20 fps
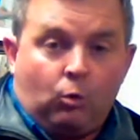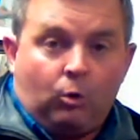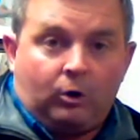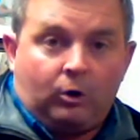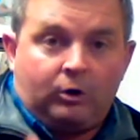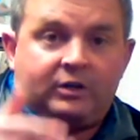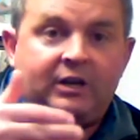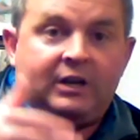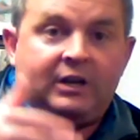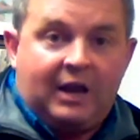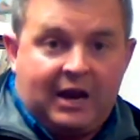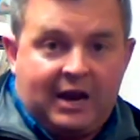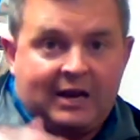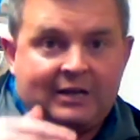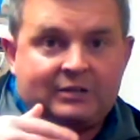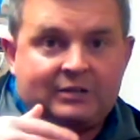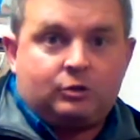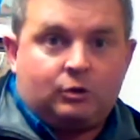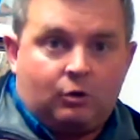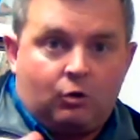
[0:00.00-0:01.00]
that the ward can
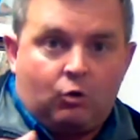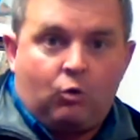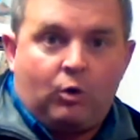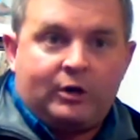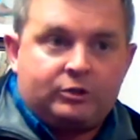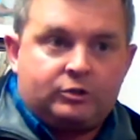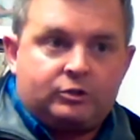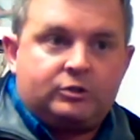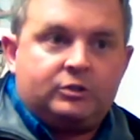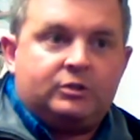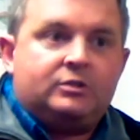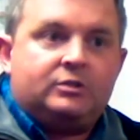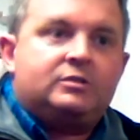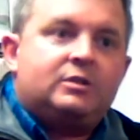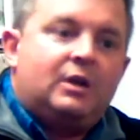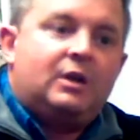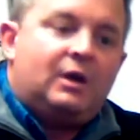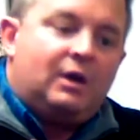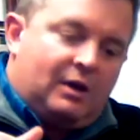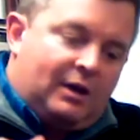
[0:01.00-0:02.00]
answer
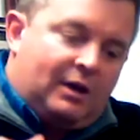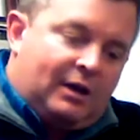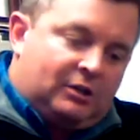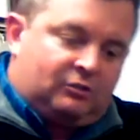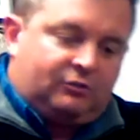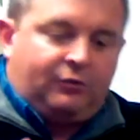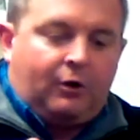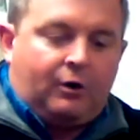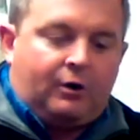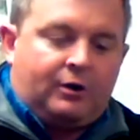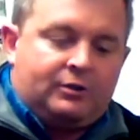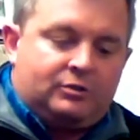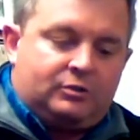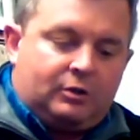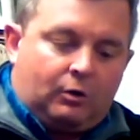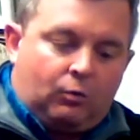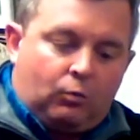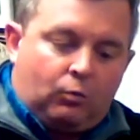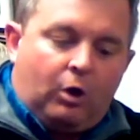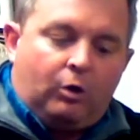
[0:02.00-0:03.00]
questions as far
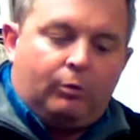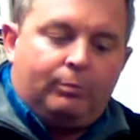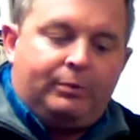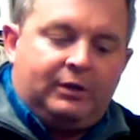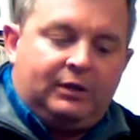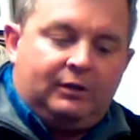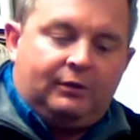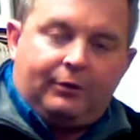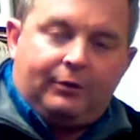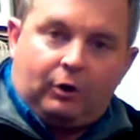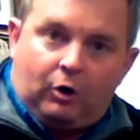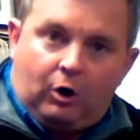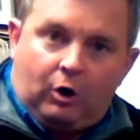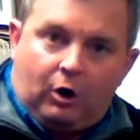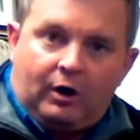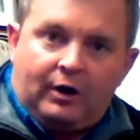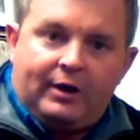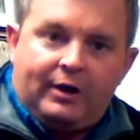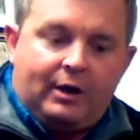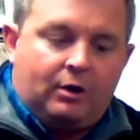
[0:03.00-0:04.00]
as their well-being, their
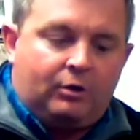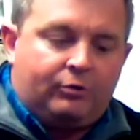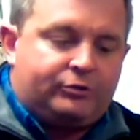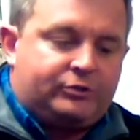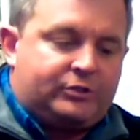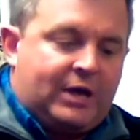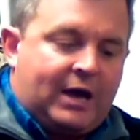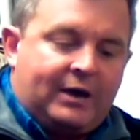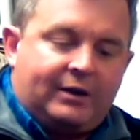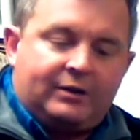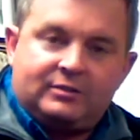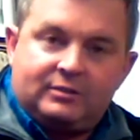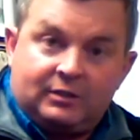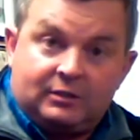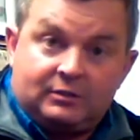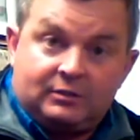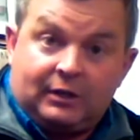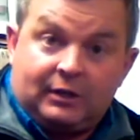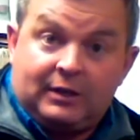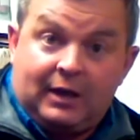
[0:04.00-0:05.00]
current health status,
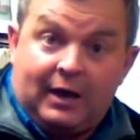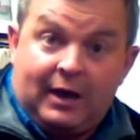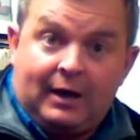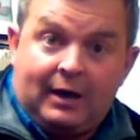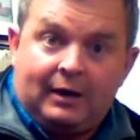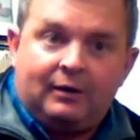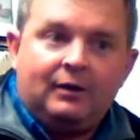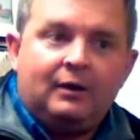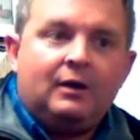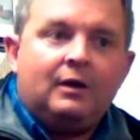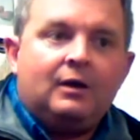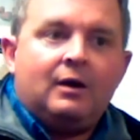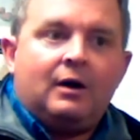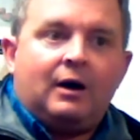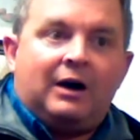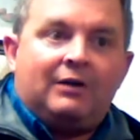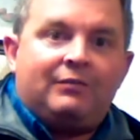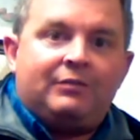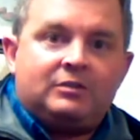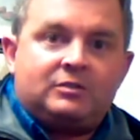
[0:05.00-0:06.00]
things like that.
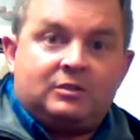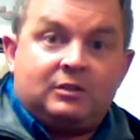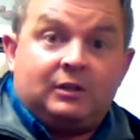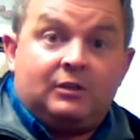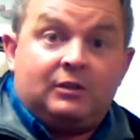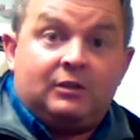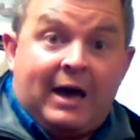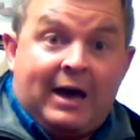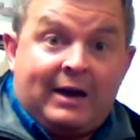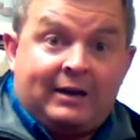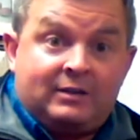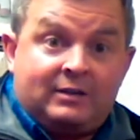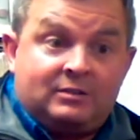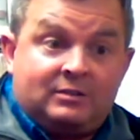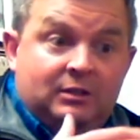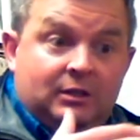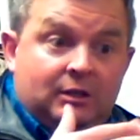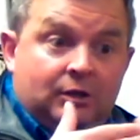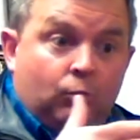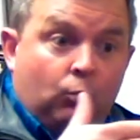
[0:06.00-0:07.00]
Obviously, that
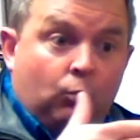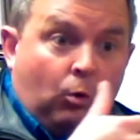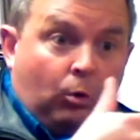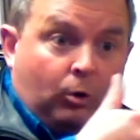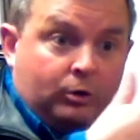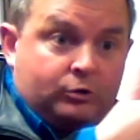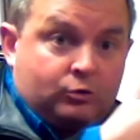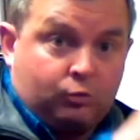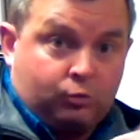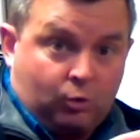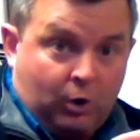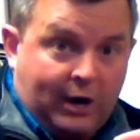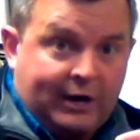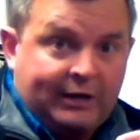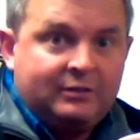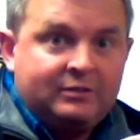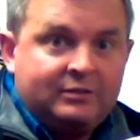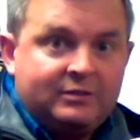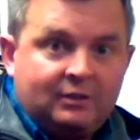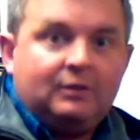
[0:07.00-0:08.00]
is the ward's
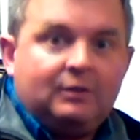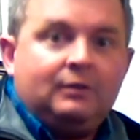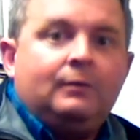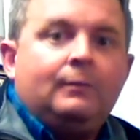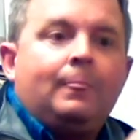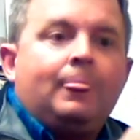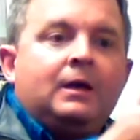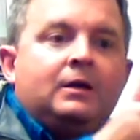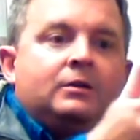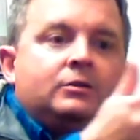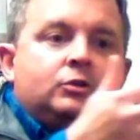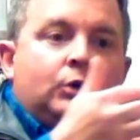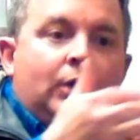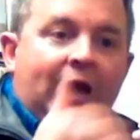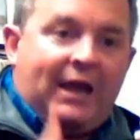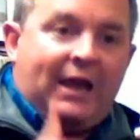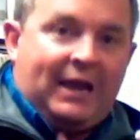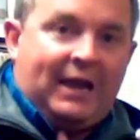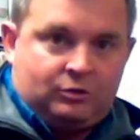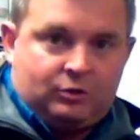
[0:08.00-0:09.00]
right
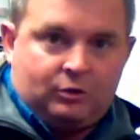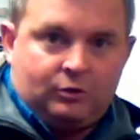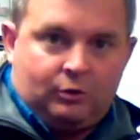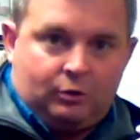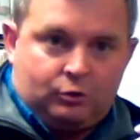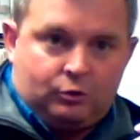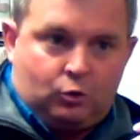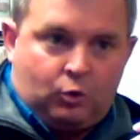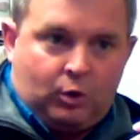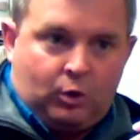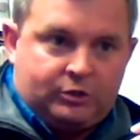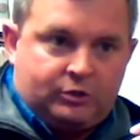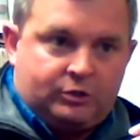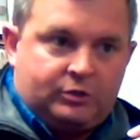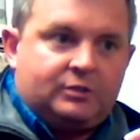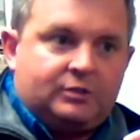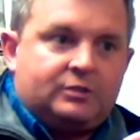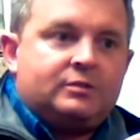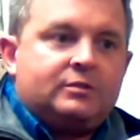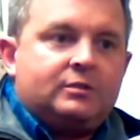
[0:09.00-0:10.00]
to answer those
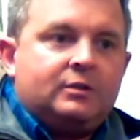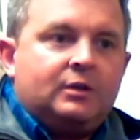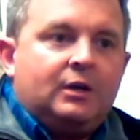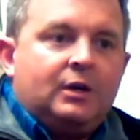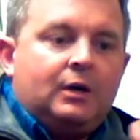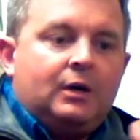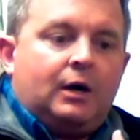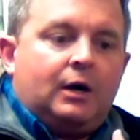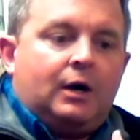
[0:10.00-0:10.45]
questions.